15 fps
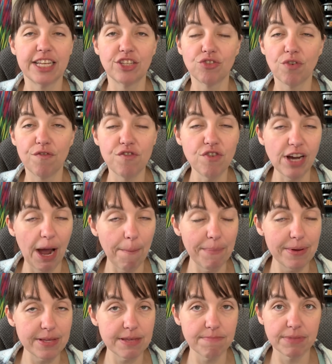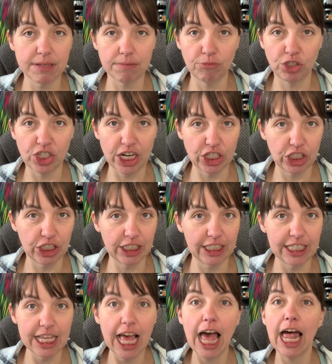So if you got some suggestions,